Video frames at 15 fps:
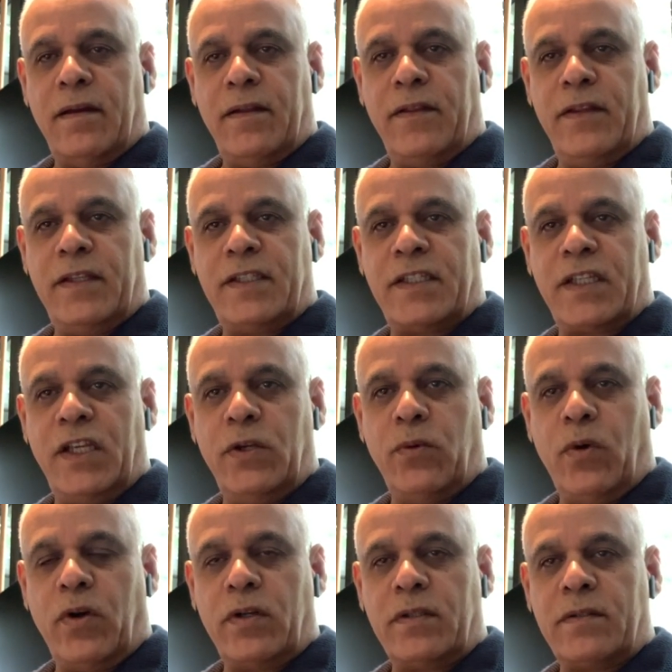this
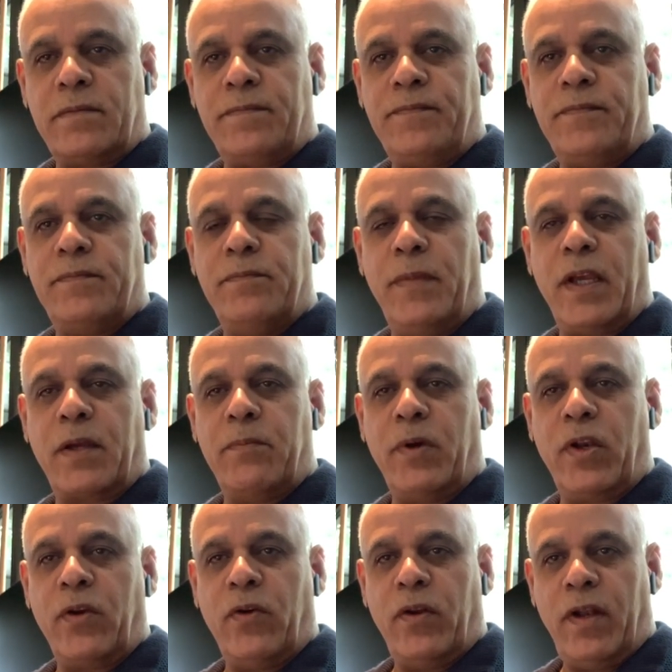keyword make
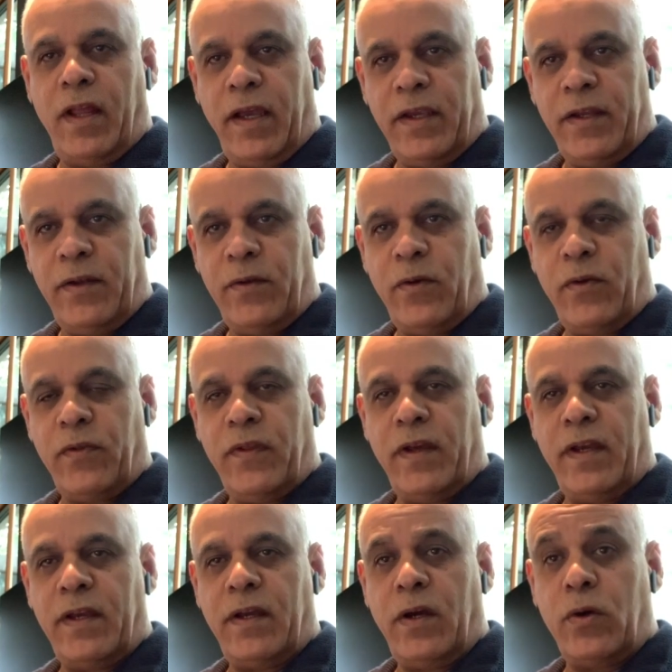money online
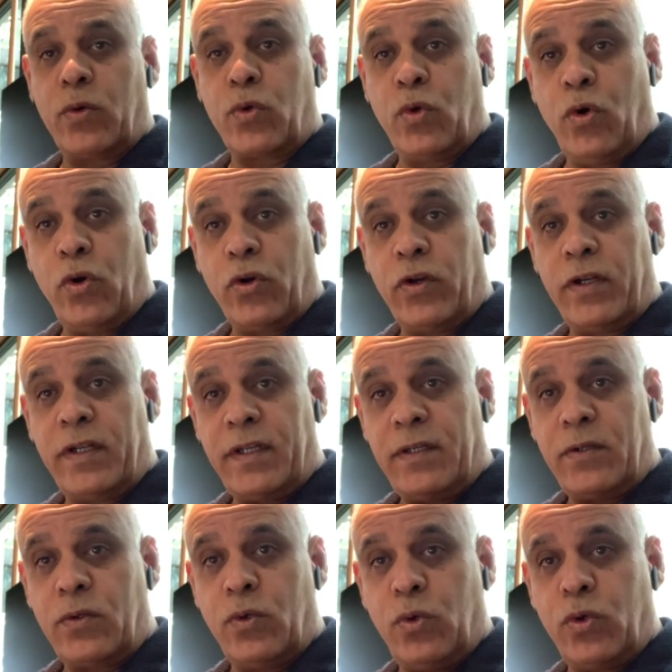on
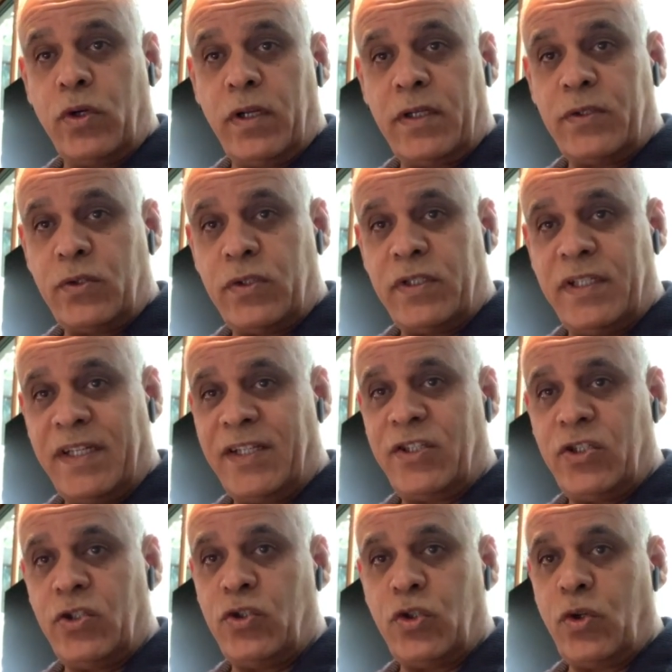Google search
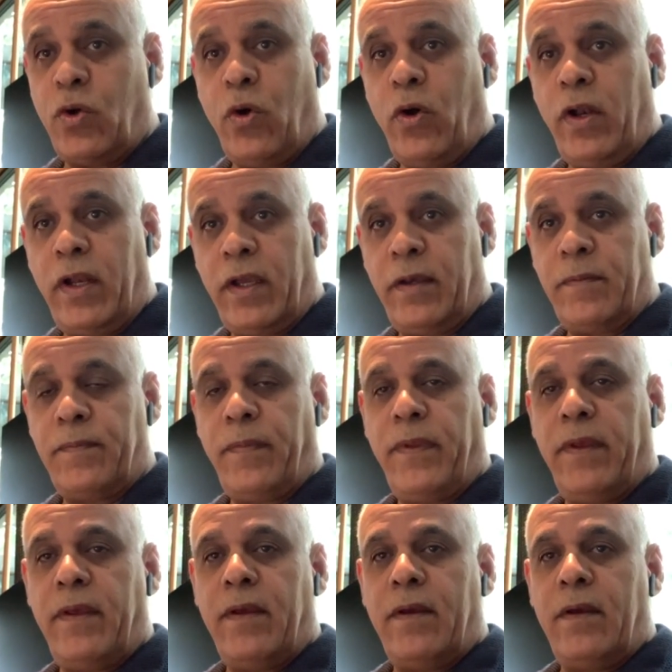engine only.
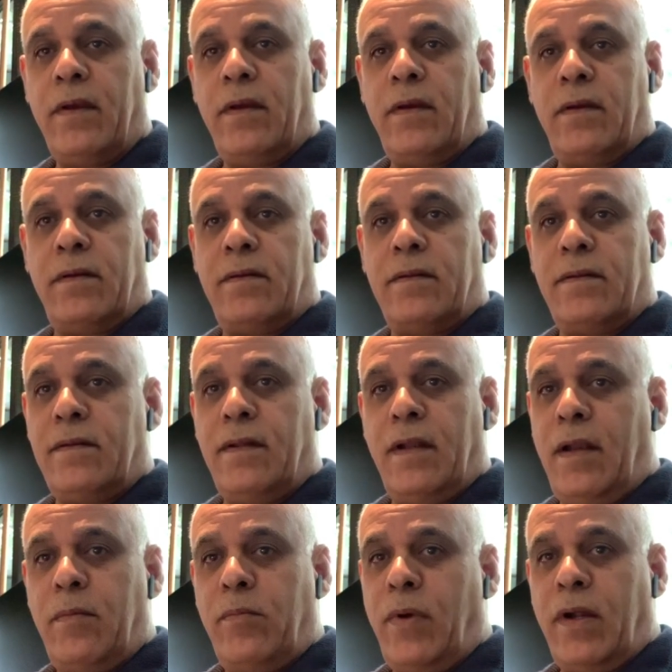The
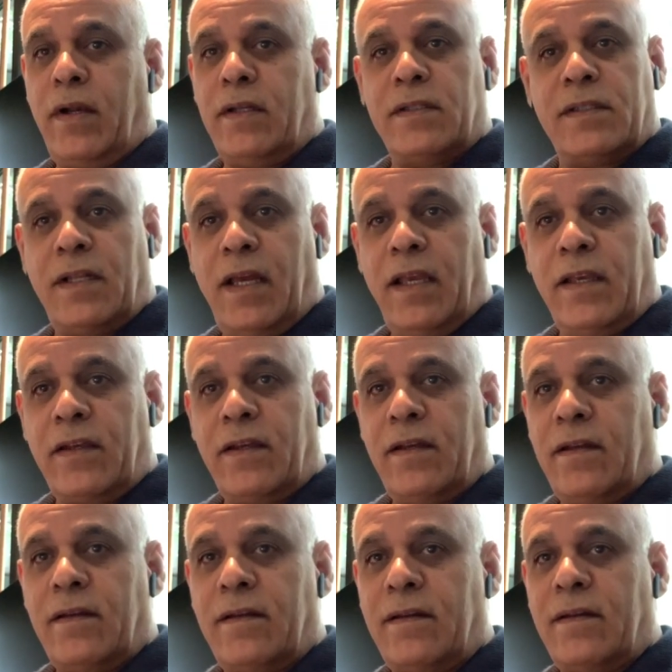number is
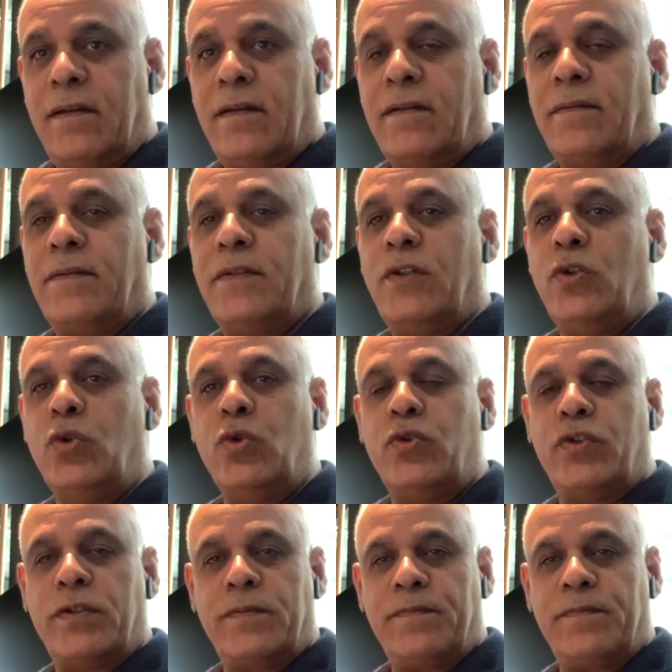huge.